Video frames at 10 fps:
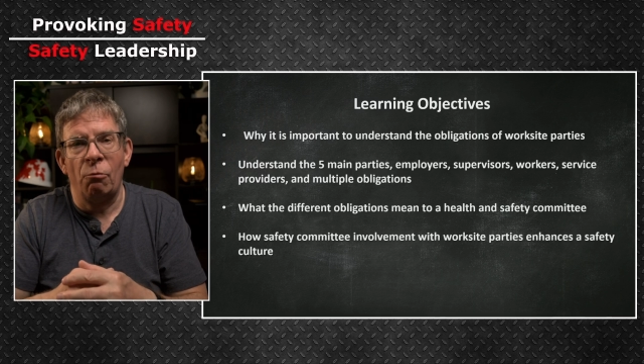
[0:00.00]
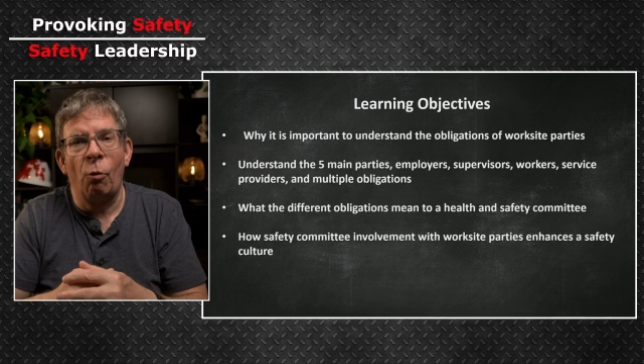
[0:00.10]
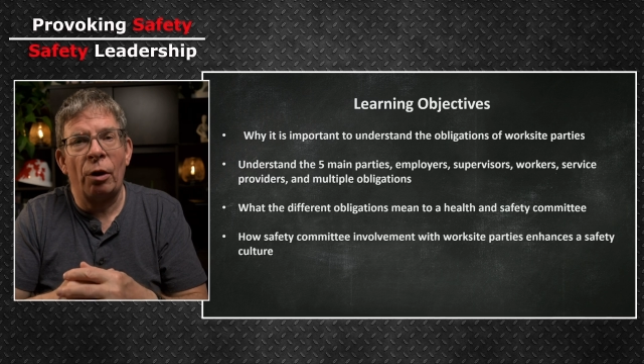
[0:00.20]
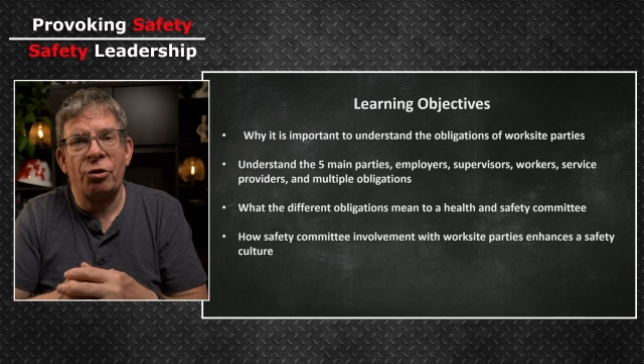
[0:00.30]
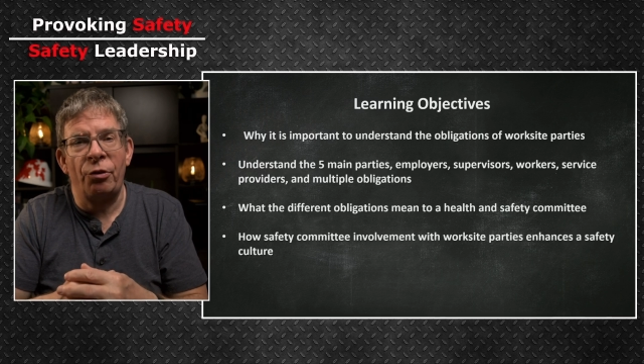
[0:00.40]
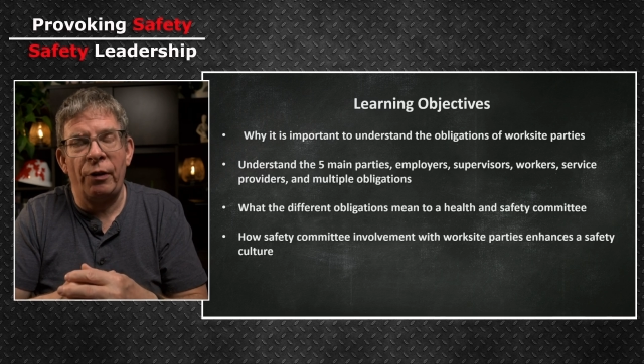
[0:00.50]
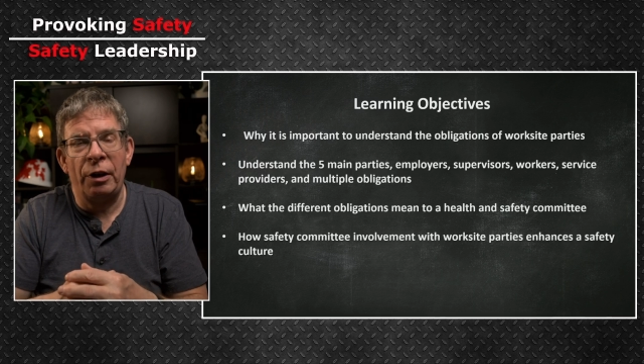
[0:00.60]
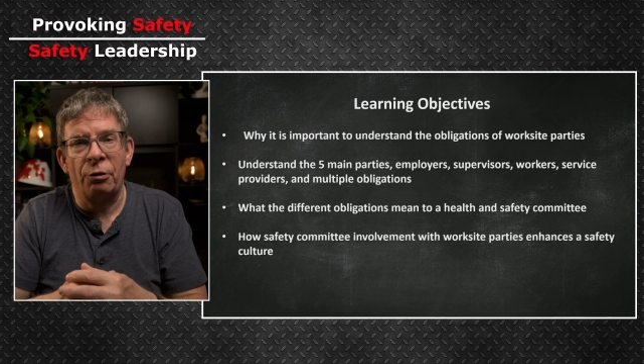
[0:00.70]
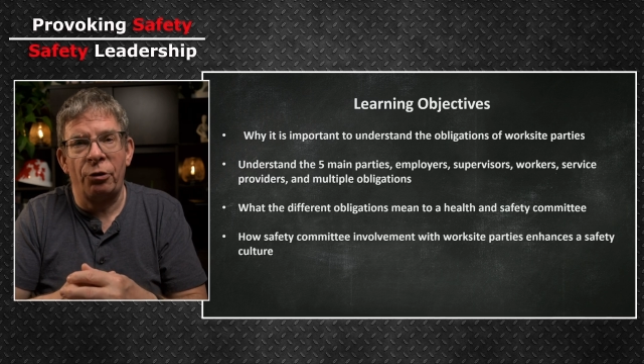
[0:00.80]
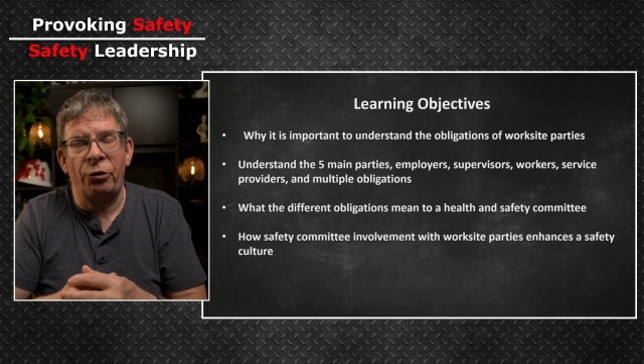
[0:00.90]
watch the
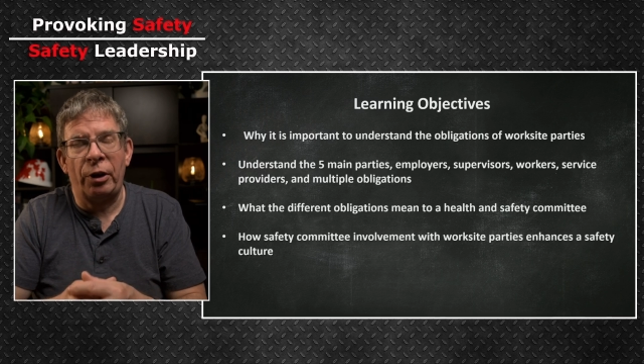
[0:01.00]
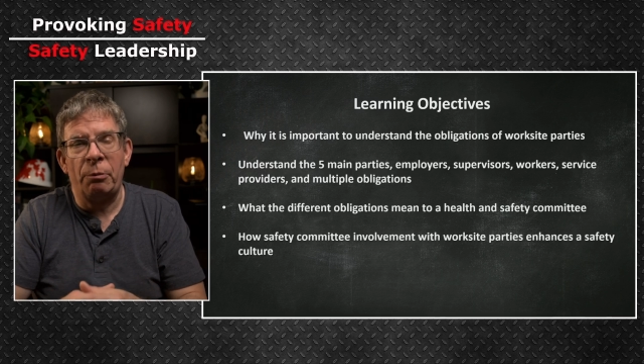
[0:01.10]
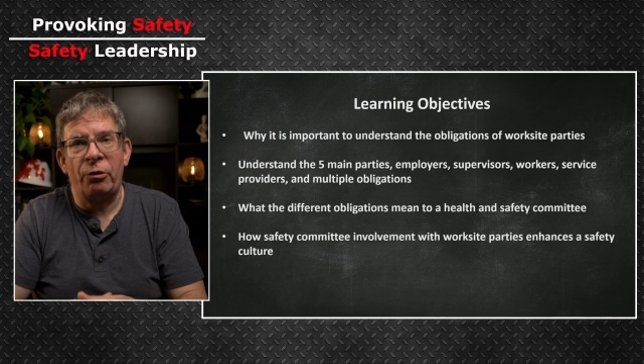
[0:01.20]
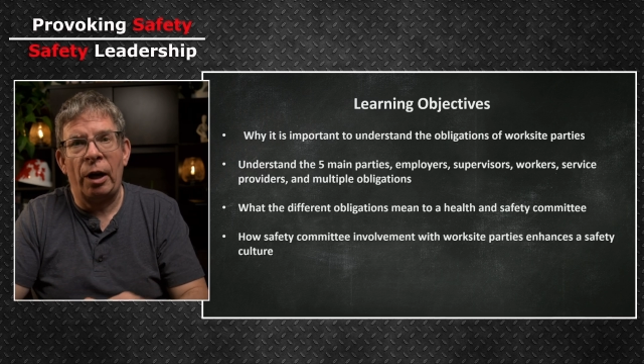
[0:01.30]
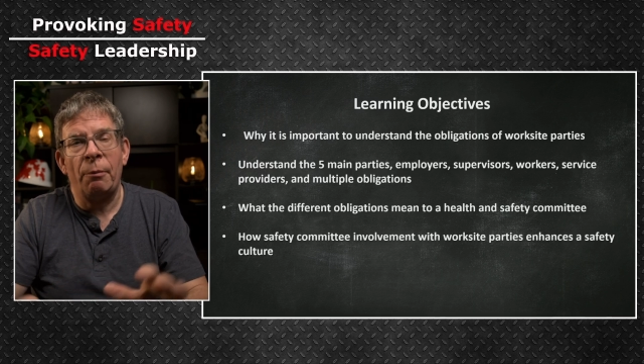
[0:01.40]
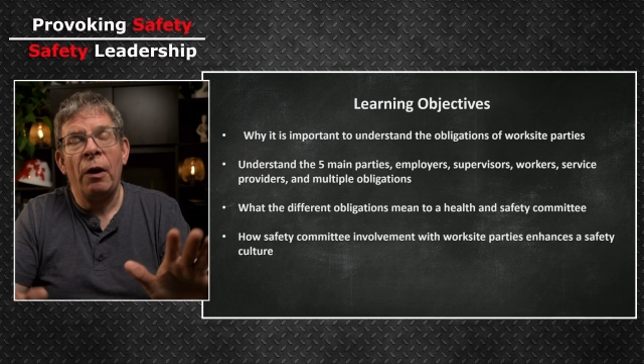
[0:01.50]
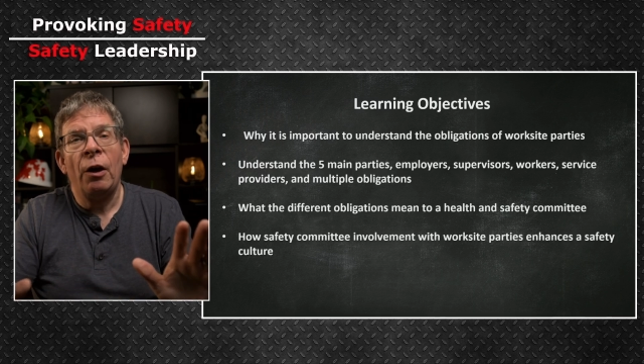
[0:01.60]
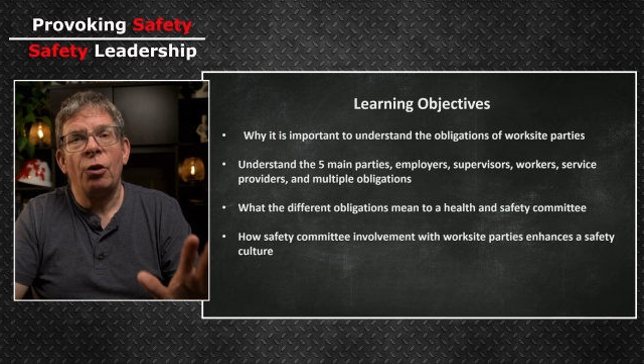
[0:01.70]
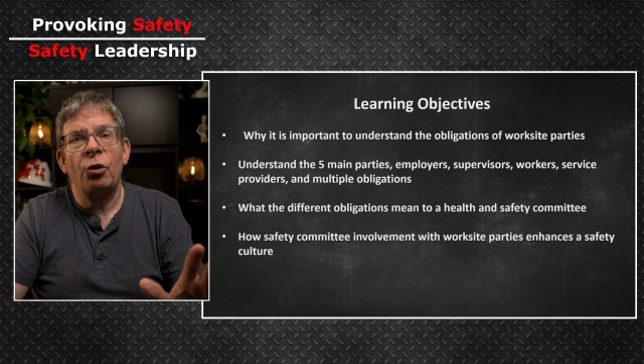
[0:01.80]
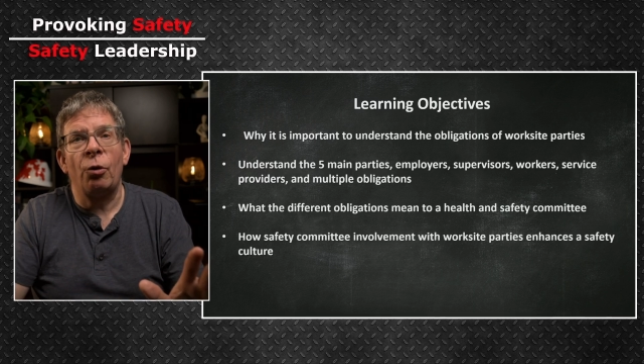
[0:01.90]
video at the same time.
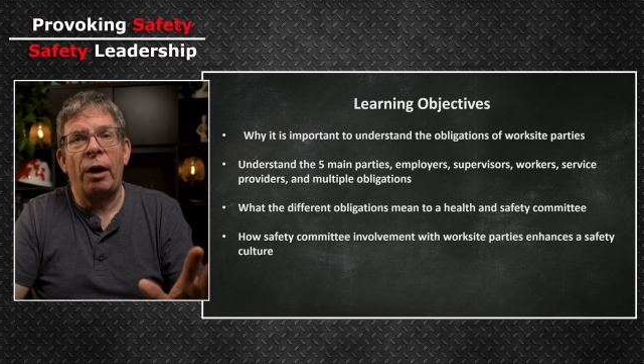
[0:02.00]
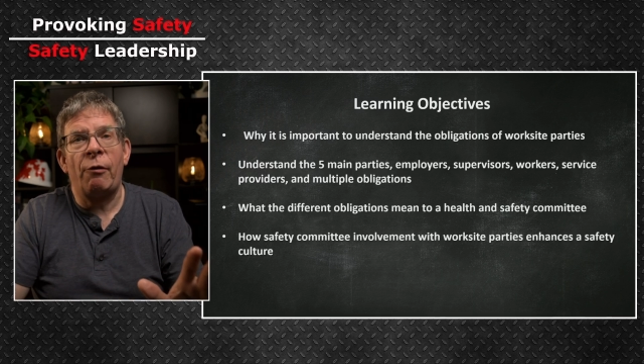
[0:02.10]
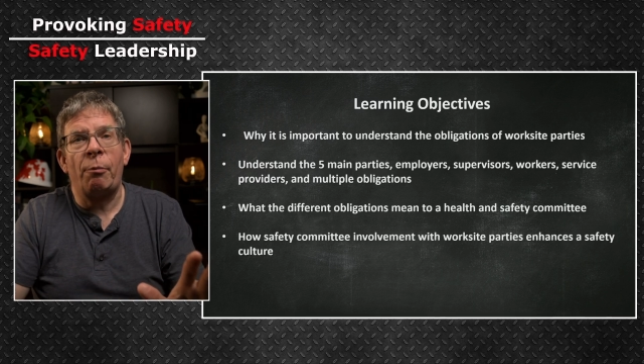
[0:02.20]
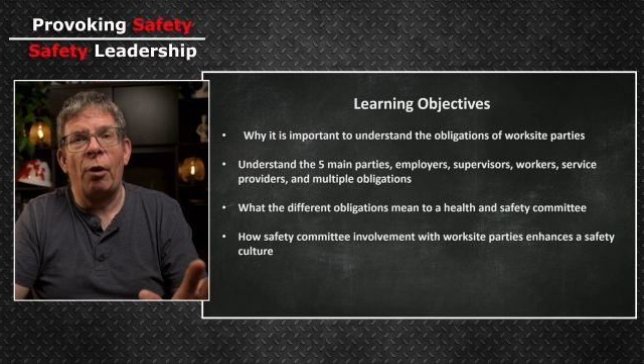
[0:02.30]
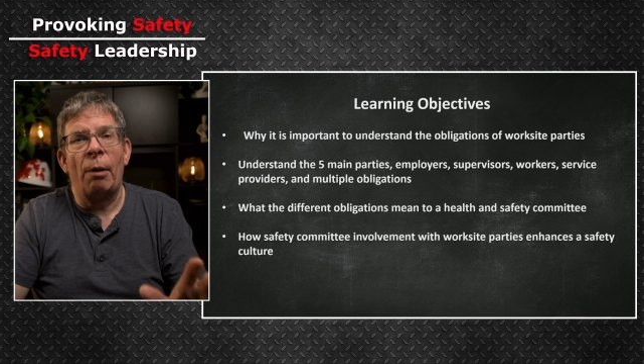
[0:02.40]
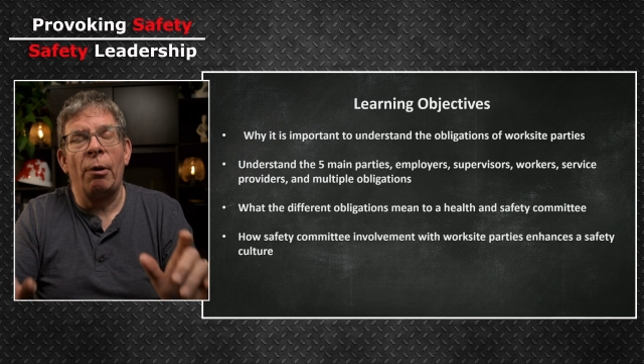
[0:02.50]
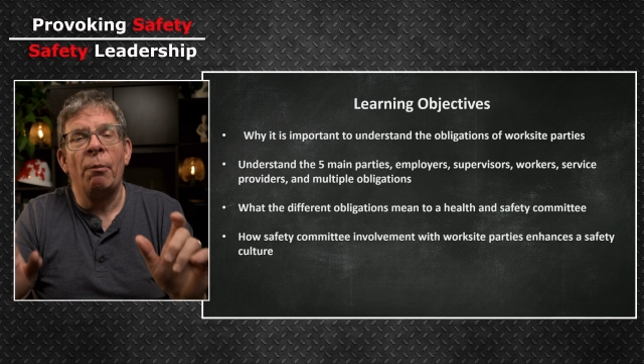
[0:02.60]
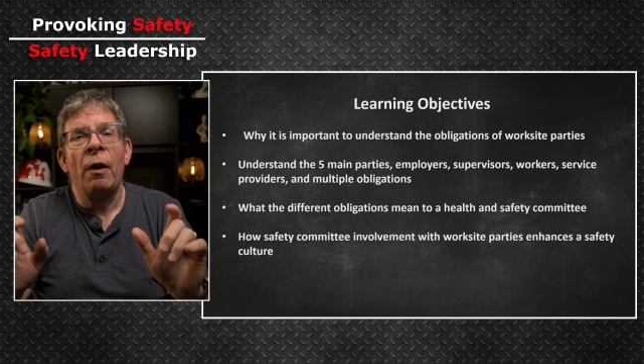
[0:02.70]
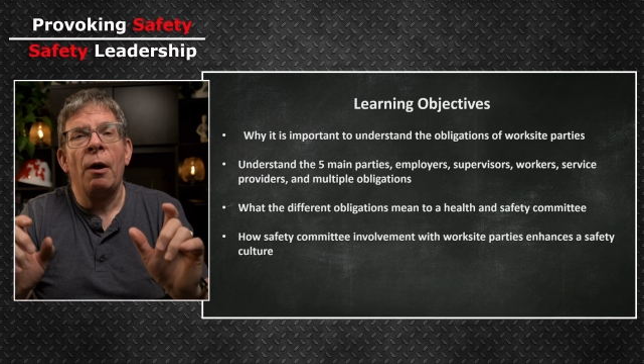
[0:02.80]
Don't have a problem.